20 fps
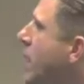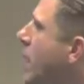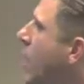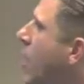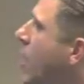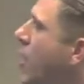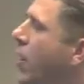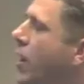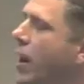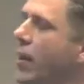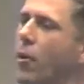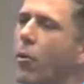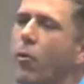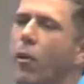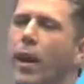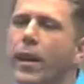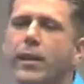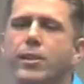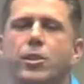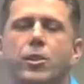Another
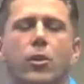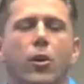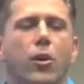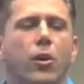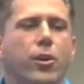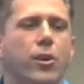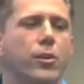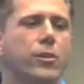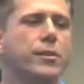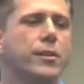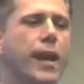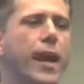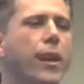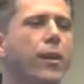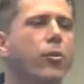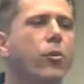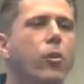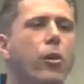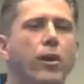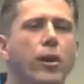one is CoQ10.
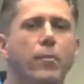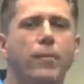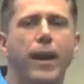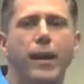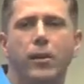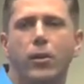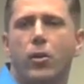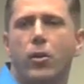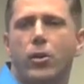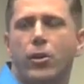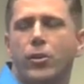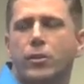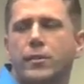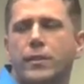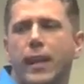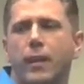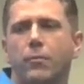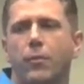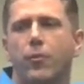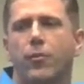Who heard about
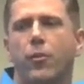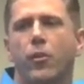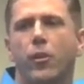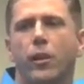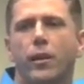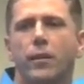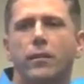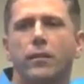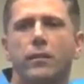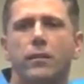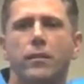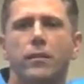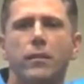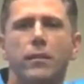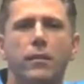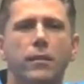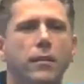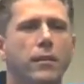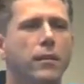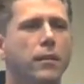CoQ10 before?
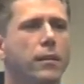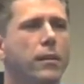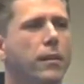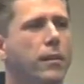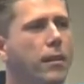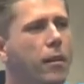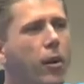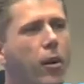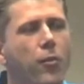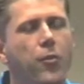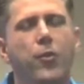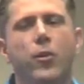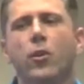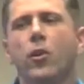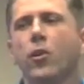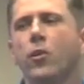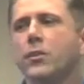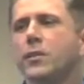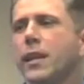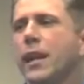Of
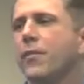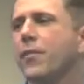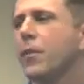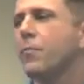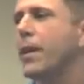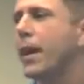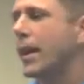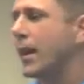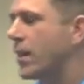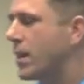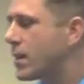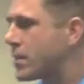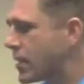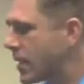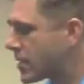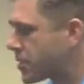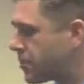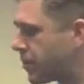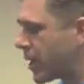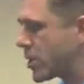course, everybody does,
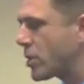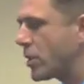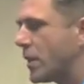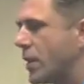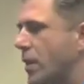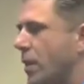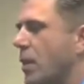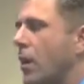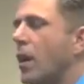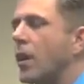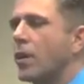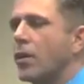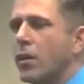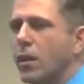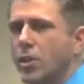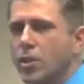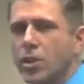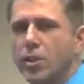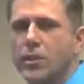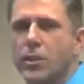especially the
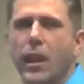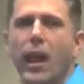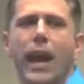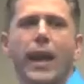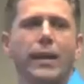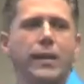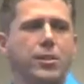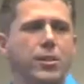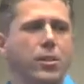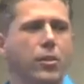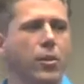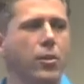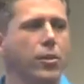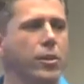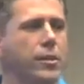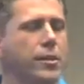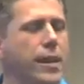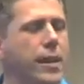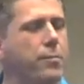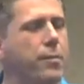cardiologists like this
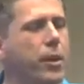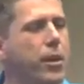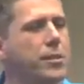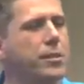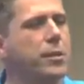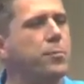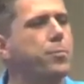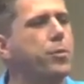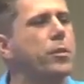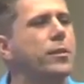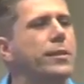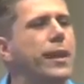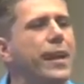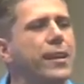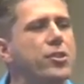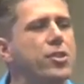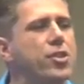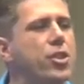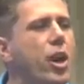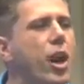CoQ10 because it
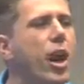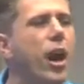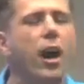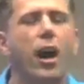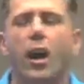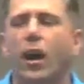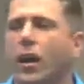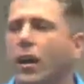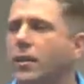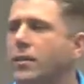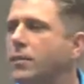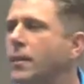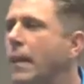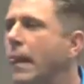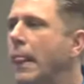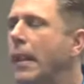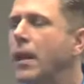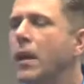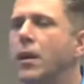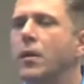protects the heart.
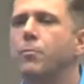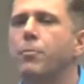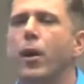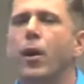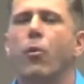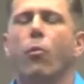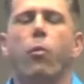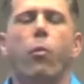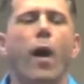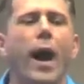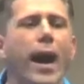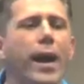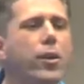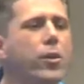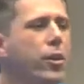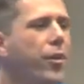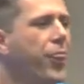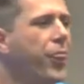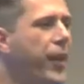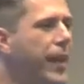But why do
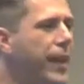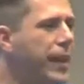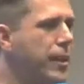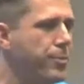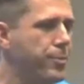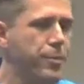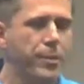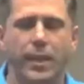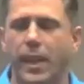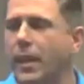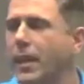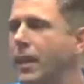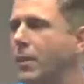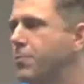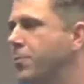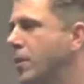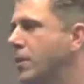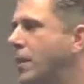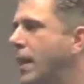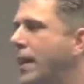you think it, think it
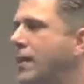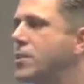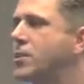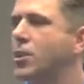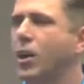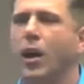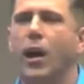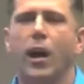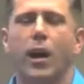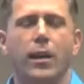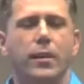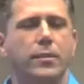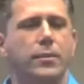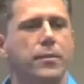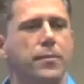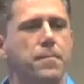protects the heart?